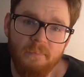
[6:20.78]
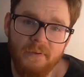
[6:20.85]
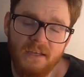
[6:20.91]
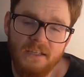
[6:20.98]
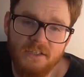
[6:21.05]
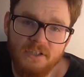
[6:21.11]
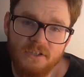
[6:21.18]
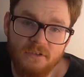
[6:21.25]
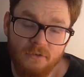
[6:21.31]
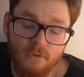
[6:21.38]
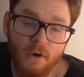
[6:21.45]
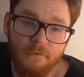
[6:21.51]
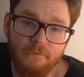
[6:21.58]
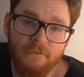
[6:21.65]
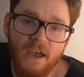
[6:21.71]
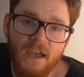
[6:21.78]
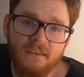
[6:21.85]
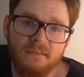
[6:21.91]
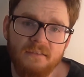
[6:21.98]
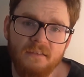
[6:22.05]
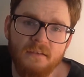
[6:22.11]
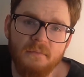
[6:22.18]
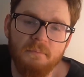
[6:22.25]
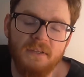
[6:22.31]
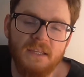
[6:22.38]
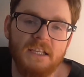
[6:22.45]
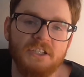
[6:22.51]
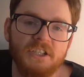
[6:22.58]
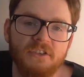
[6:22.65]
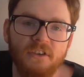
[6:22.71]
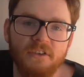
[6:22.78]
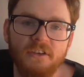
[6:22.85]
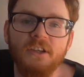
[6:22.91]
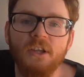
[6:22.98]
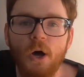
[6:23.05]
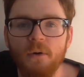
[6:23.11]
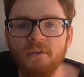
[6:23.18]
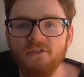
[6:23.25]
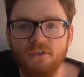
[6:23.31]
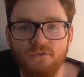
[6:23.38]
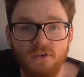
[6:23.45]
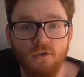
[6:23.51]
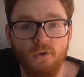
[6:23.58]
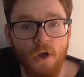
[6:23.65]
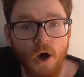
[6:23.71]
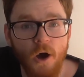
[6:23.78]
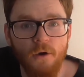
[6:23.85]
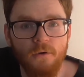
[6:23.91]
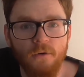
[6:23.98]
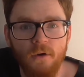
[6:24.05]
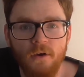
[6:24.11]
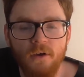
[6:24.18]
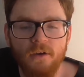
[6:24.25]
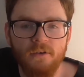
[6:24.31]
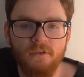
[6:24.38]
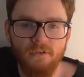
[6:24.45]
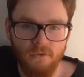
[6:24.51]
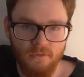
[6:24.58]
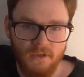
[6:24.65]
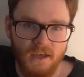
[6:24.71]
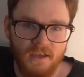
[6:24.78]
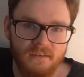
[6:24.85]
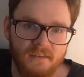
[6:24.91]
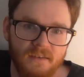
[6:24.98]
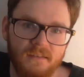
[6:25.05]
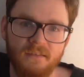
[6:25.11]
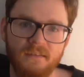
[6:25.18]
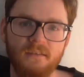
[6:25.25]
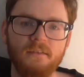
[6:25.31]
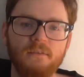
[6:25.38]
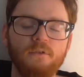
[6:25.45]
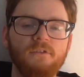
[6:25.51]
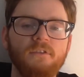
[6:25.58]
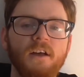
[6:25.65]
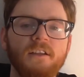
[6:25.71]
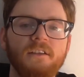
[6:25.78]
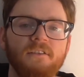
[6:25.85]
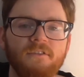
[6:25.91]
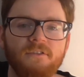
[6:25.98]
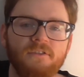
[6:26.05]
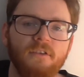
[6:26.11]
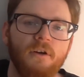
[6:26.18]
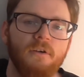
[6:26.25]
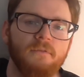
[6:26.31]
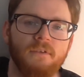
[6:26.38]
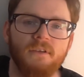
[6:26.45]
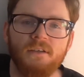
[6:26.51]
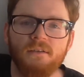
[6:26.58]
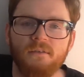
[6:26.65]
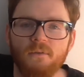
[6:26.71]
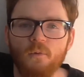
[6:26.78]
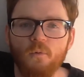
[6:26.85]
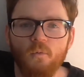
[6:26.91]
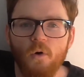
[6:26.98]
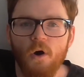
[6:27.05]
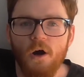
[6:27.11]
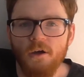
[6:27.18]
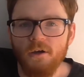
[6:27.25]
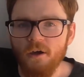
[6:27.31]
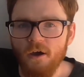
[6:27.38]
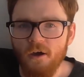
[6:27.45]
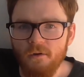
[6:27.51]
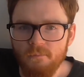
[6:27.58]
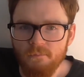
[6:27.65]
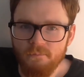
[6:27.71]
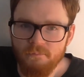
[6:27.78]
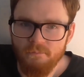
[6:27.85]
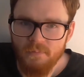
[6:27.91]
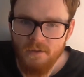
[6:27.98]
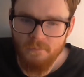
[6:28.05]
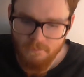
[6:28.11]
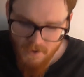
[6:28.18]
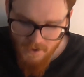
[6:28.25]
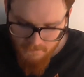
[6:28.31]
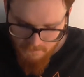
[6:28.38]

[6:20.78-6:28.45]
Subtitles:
bitch to her face, but that she's not the lowest of the low. So yes, he's starting to slowly work her bit by